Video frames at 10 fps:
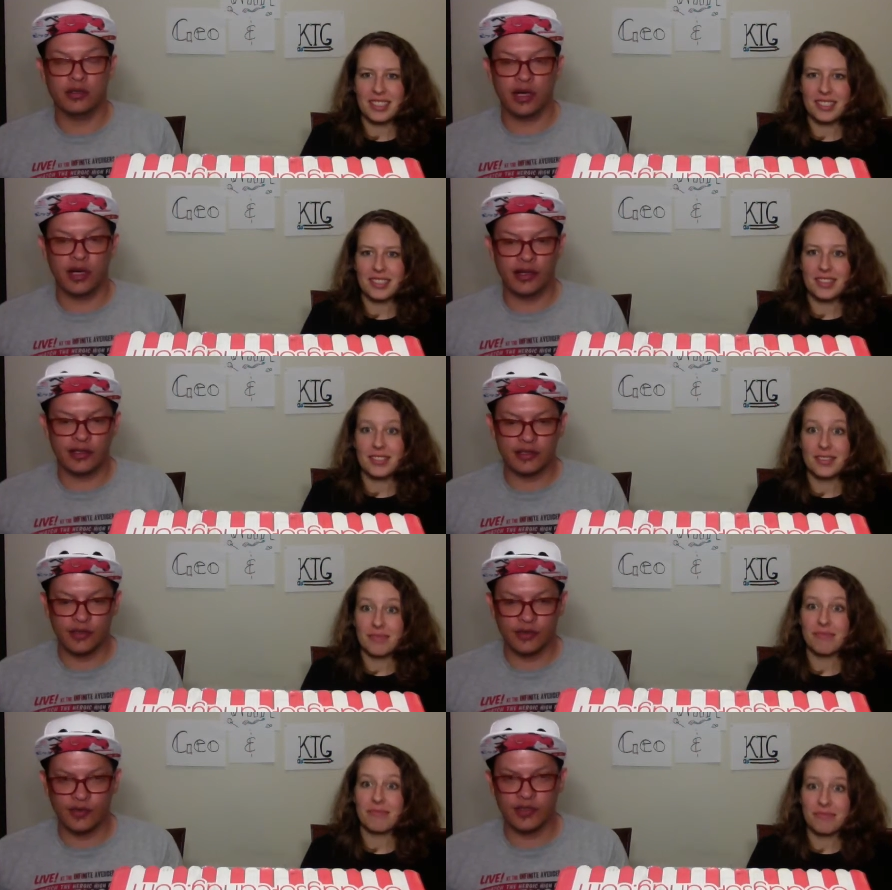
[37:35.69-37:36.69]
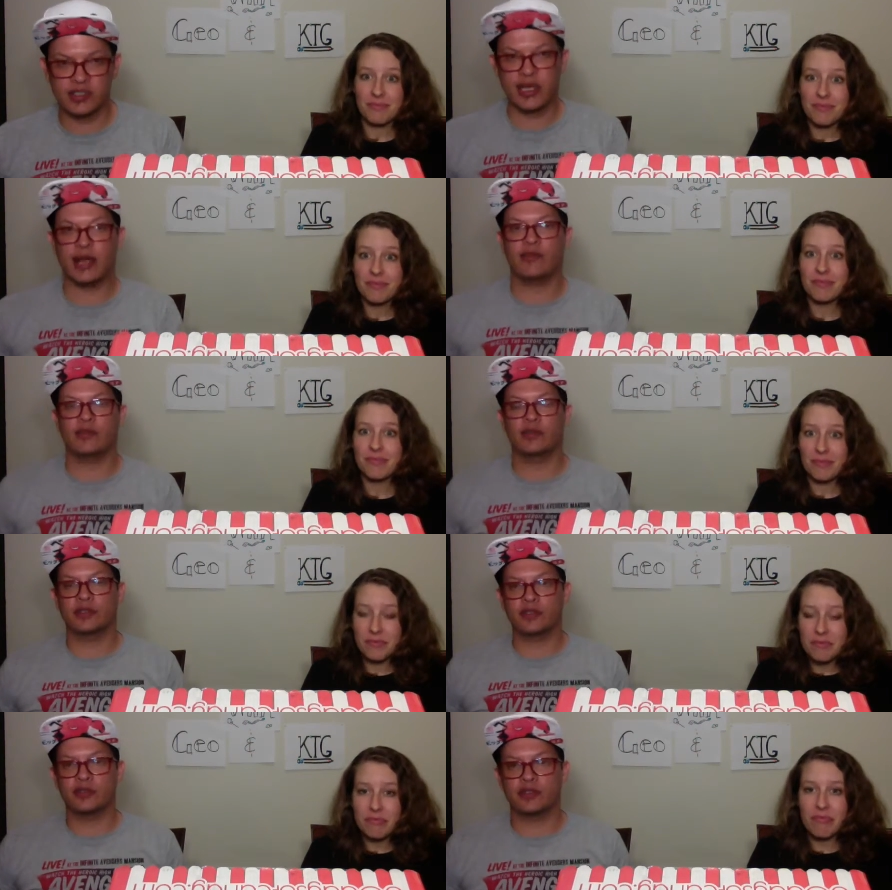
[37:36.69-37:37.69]
Speaker 1: Uh, that's the first half. We're
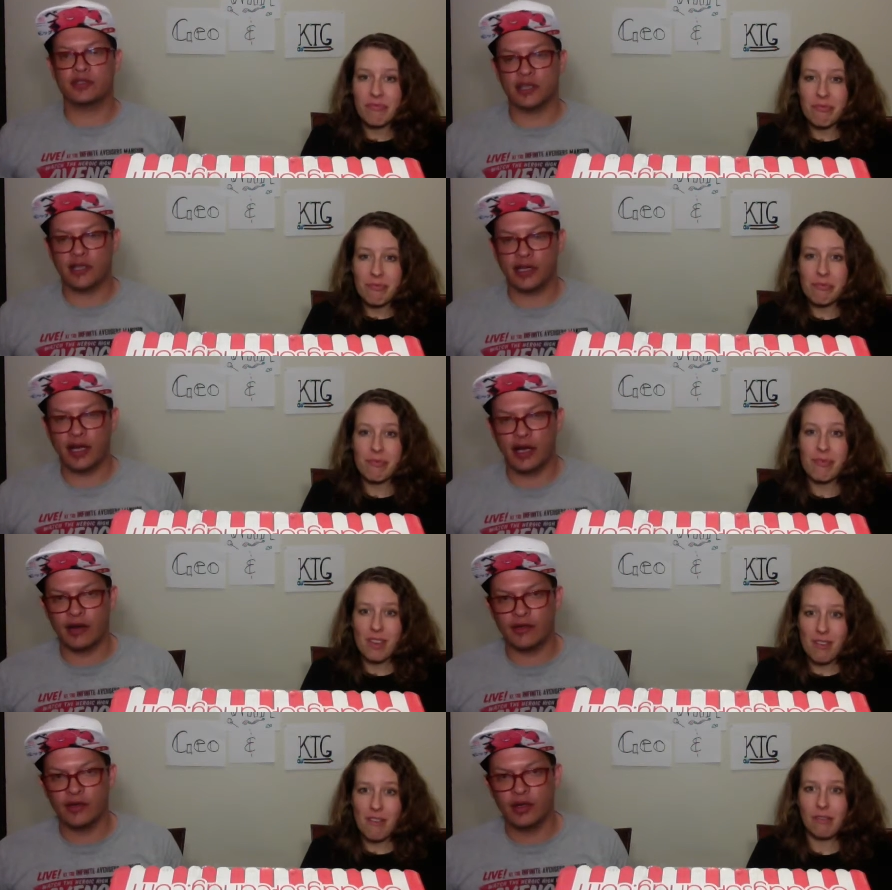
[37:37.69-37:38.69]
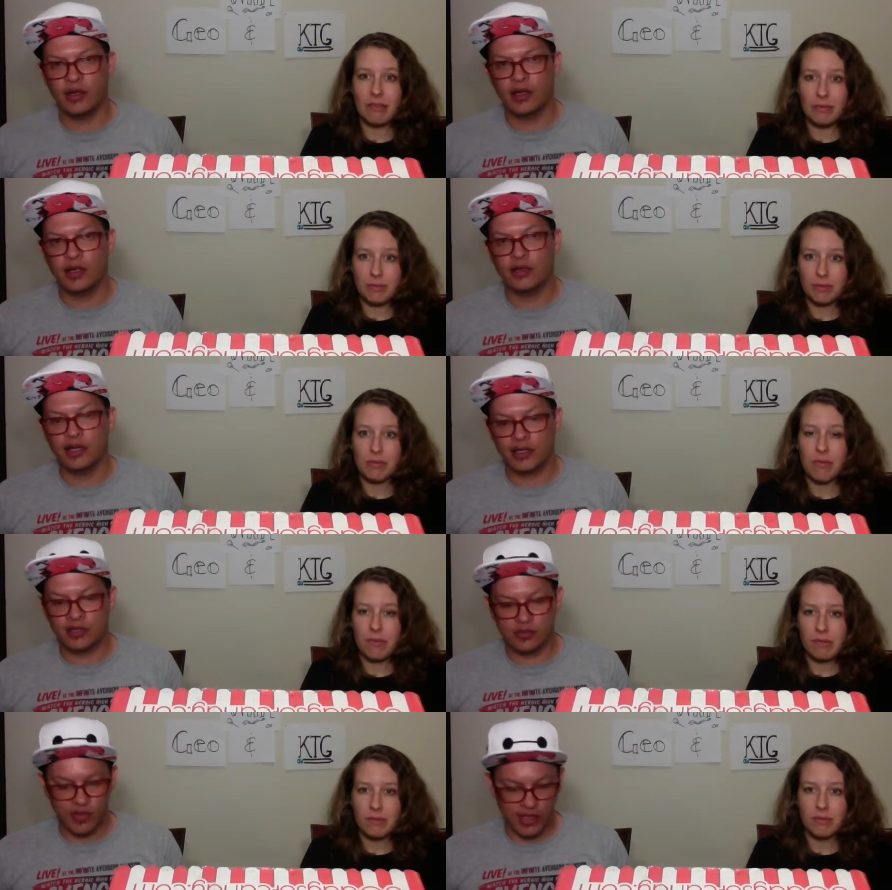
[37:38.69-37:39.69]
gonna do the second half
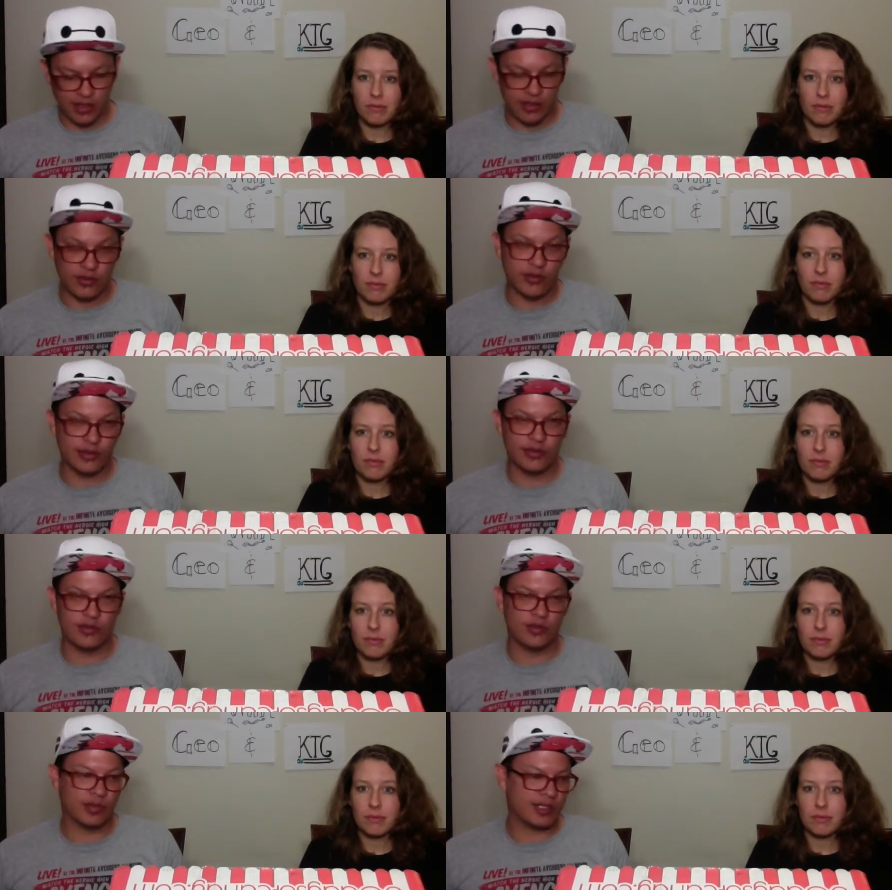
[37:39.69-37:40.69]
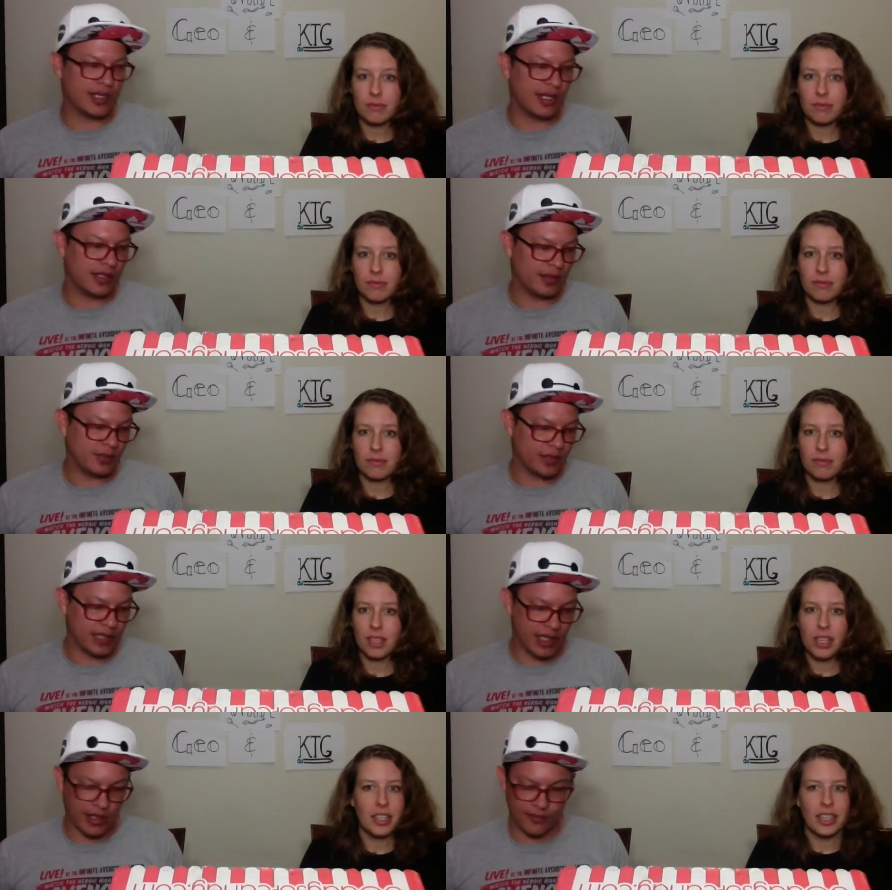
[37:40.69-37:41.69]
next week. I can only do so much candy in one
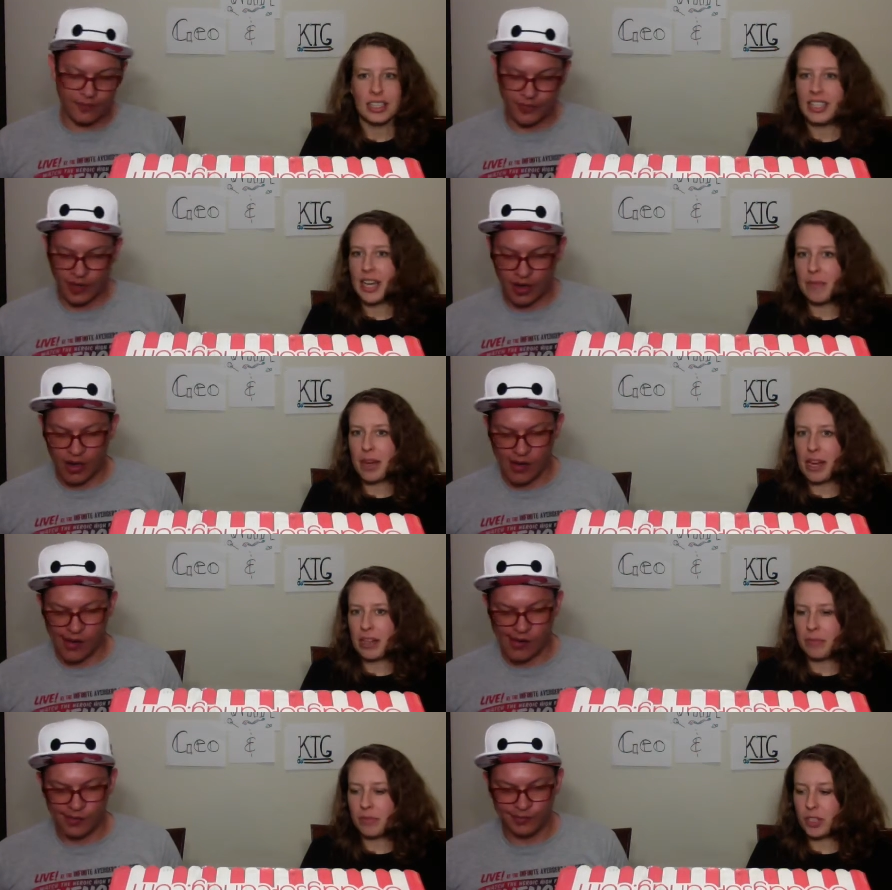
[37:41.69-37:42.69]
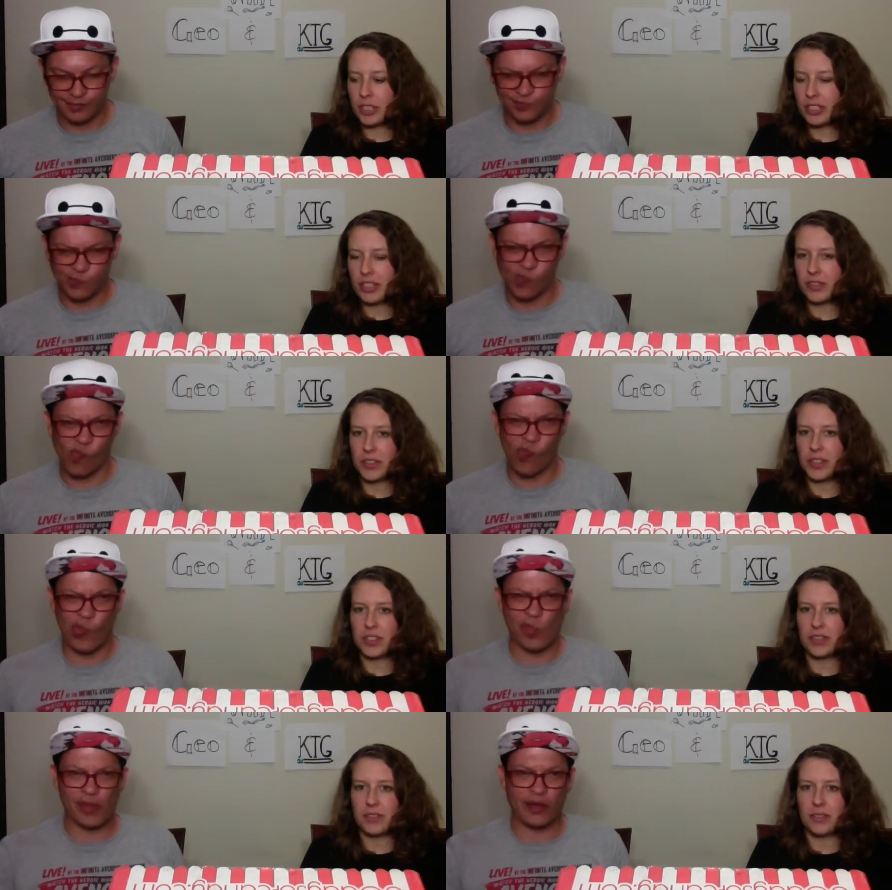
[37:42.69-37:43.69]
day.
Speaker 2: Yep, I am um, just on the
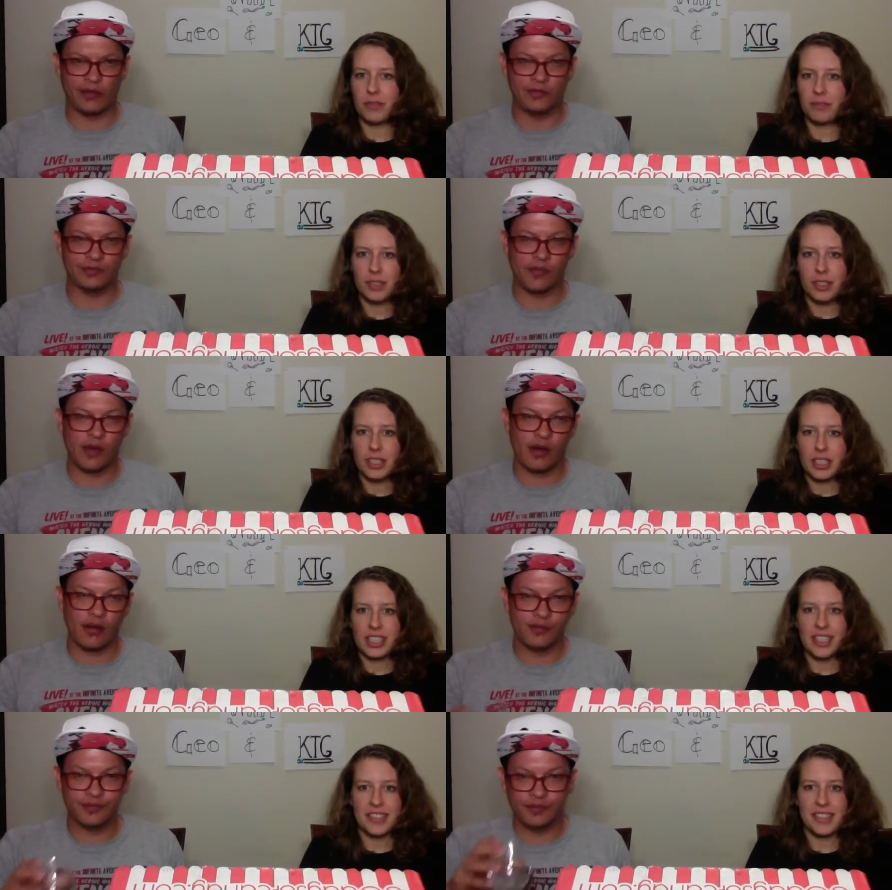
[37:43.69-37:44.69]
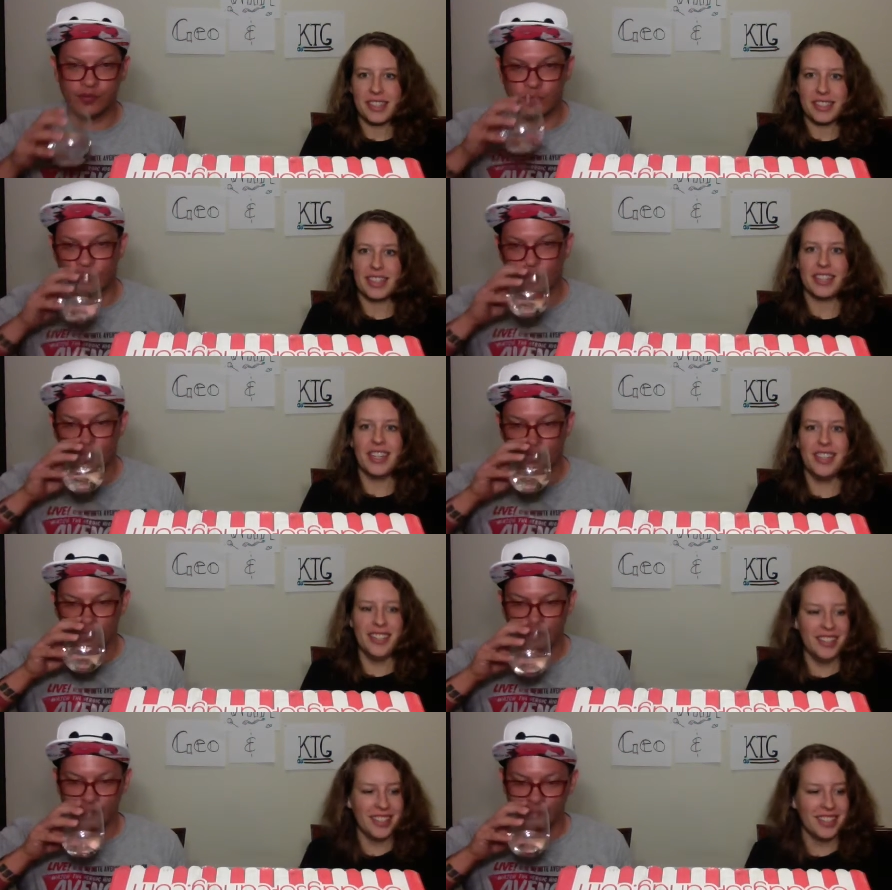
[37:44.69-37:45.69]
verge of getting sick.
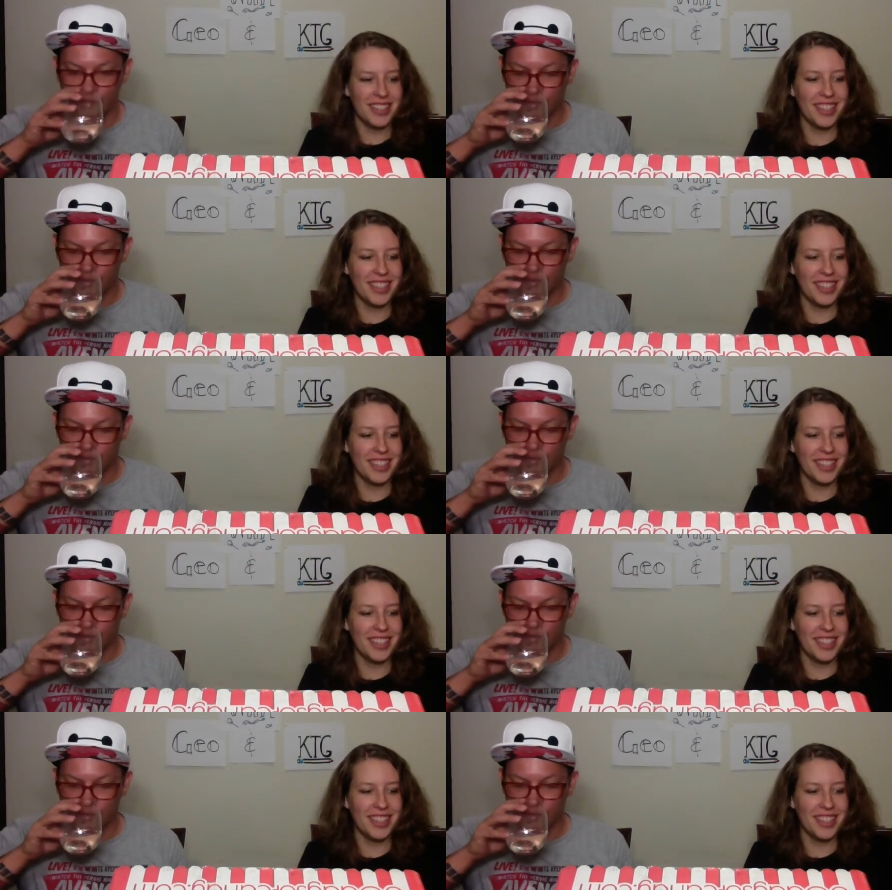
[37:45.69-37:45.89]
Speaker 1: right.